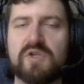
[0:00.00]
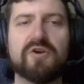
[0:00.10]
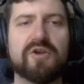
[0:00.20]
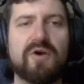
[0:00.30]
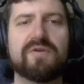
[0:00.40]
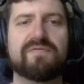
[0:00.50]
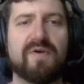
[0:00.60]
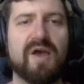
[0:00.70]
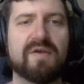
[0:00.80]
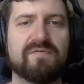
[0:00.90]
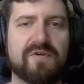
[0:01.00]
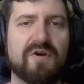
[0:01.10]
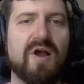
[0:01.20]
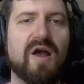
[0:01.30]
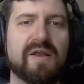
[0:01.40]
codifying for
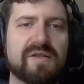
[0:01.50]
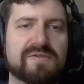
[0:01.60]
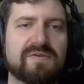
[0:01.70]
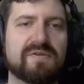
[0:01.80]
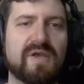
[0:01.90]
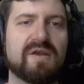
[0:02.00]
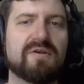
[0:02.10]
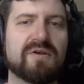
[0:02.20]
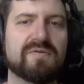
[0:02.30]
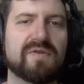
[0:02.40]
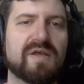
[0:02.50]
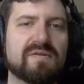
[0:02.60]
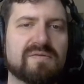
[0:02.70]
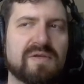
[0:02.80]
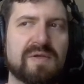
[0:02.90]
your audience that they know that
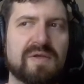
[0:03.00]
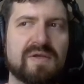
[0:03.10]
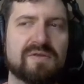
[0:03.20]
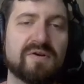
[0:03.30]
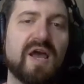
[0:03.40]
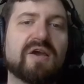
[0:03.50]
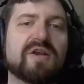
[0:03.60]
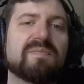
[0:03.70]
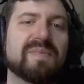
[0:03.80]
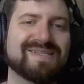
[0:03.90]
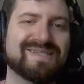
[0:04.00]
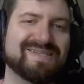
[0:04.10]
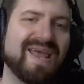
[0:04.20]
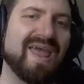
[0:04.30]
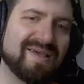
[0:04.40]
they're not going to
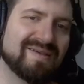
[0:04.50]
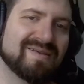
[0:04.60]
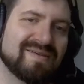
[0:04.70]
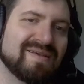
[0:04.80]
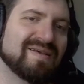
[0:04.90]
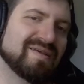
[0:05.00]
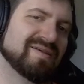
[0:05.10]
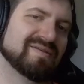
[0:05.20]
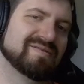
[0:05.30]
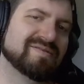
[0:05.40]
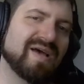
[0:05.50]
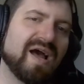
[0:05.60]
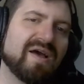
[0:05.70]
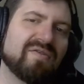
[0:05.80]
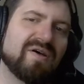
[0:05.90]
mistake
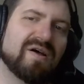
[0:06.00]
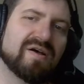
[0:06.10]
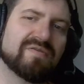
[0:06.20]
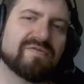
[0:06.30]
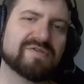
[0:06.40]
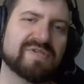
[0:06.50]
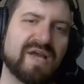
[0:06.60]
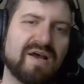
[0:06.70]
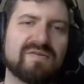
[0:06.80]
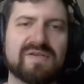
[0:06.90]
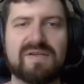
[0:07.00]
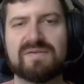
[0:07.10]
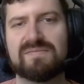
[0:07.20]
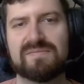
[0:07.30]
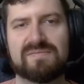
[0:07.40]
dialogue for sound
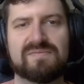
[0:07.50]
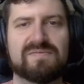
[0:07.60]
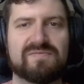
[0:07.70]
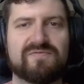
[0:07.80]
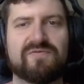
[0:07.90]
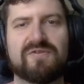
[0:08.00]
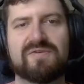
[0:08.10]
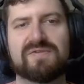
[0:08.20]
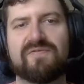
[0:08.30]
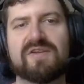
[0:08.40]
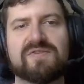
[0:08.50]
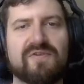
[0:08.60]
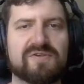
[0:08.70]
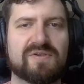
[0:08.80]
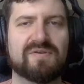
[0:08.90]
and vice
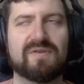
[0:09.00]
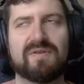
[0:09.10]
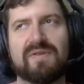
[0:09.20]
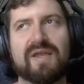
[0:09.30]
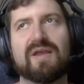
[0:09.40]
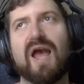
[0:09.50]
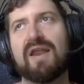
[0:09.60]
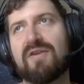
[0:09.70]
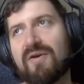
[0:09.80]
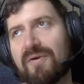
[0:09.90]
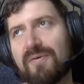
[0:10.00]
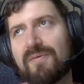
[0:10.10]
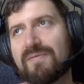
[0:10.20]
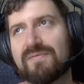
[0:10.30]
versa. Like, I know